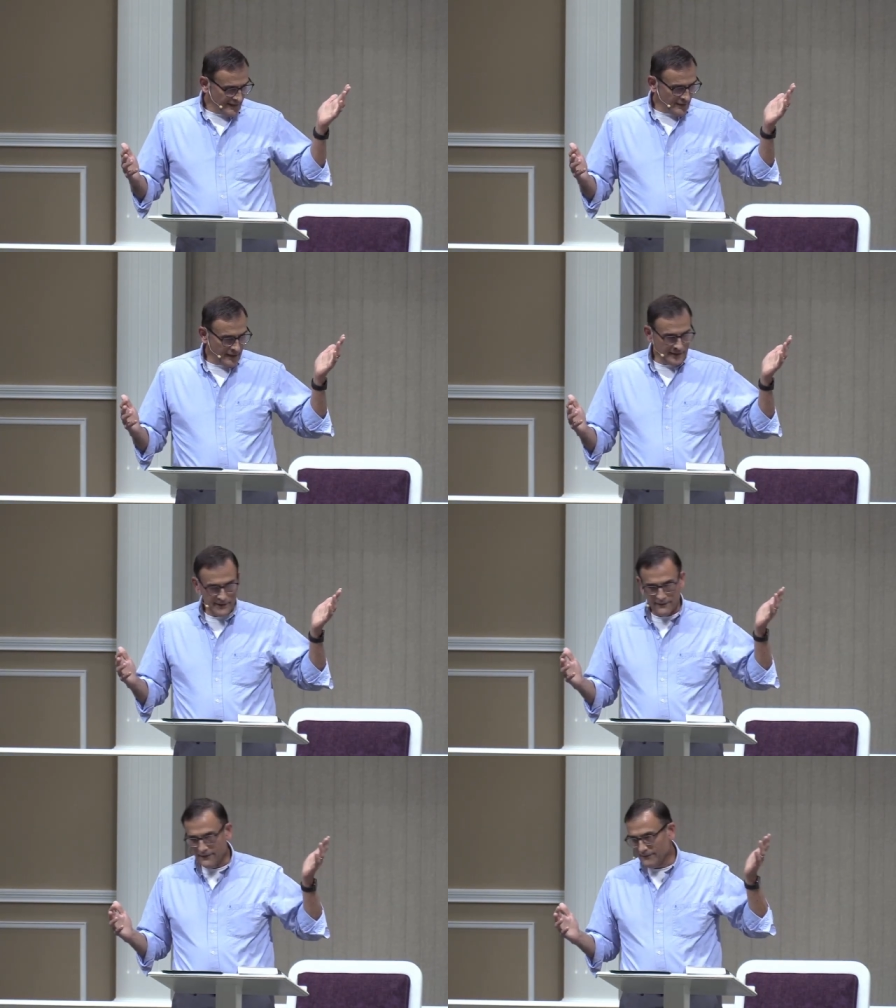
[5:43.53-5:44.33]
uh,
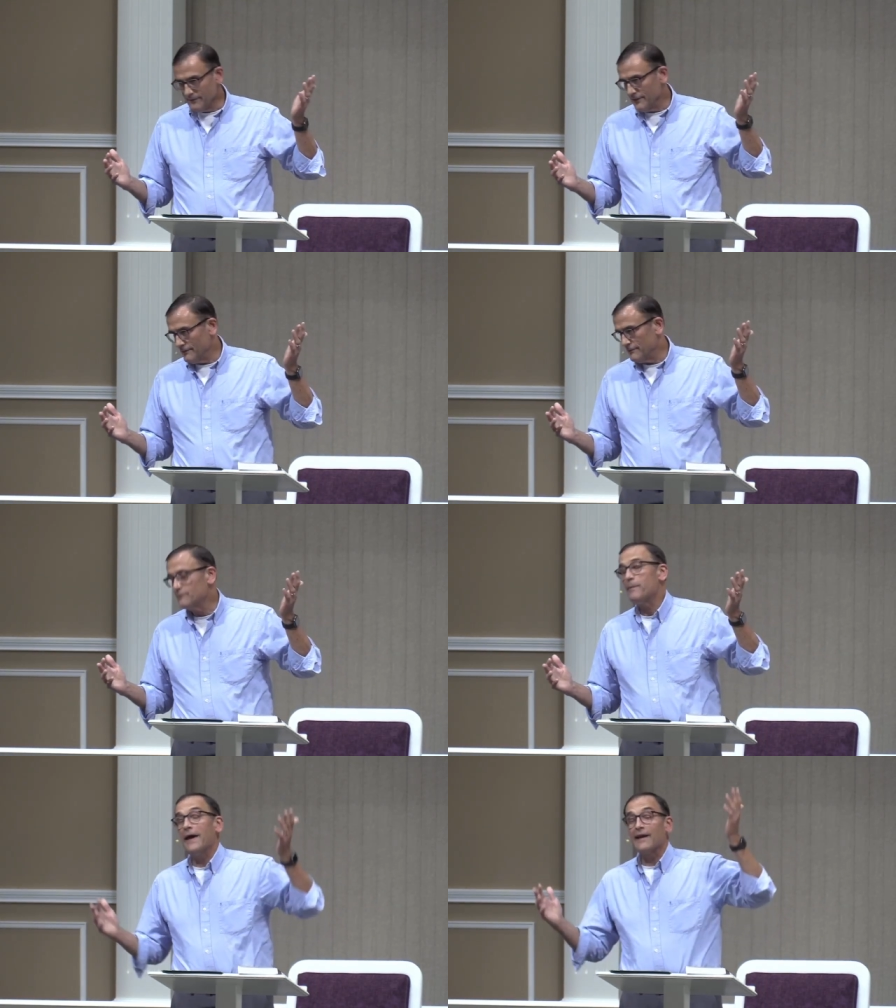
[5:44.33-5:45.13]

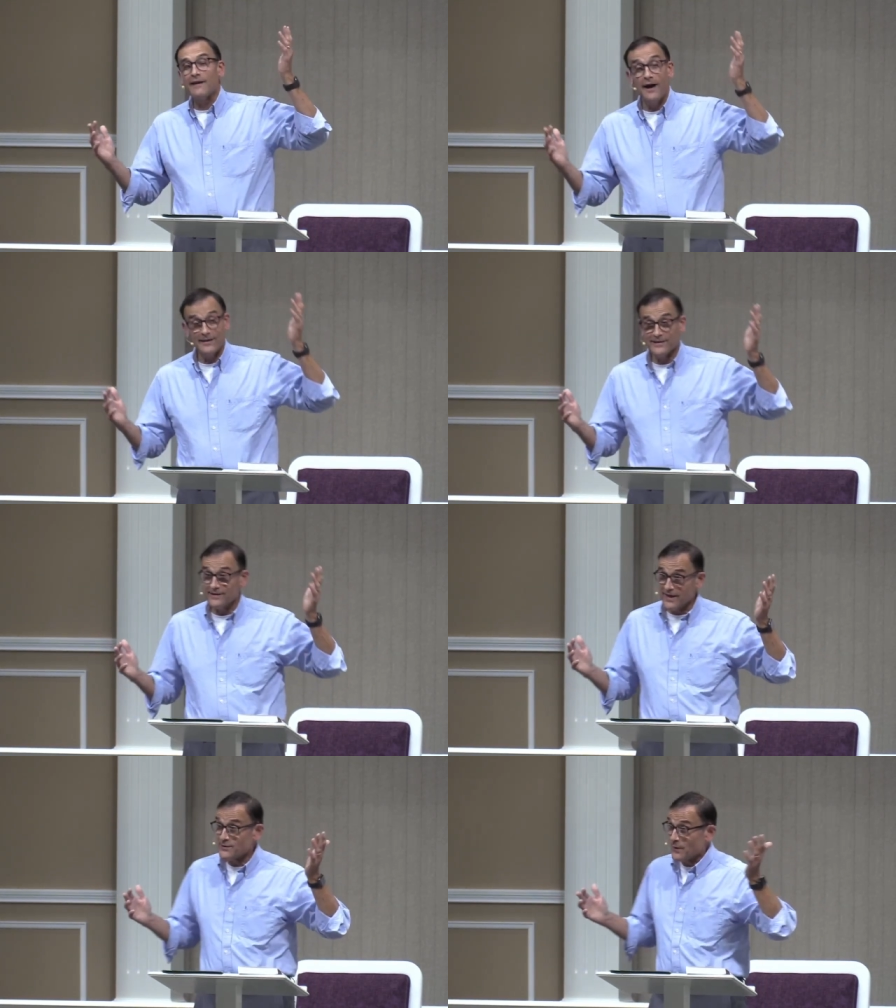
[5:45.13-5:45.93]
Pentecost.
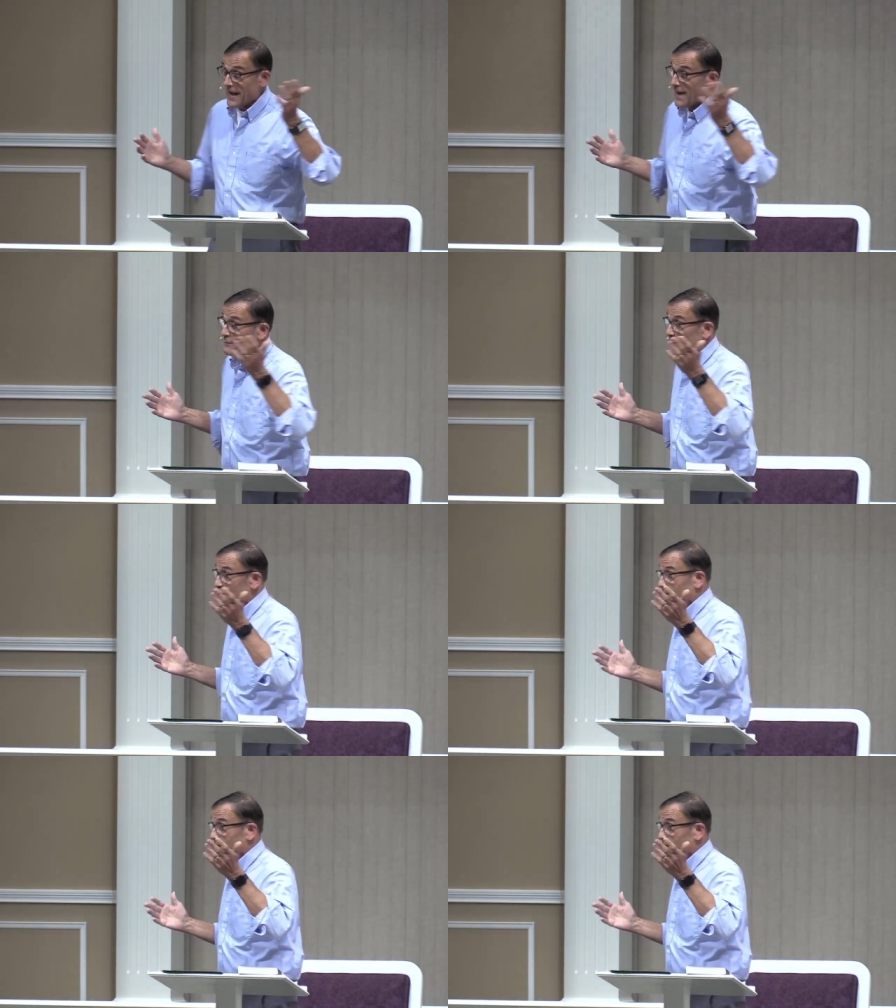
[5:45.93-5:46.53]
It's, it's, what happens when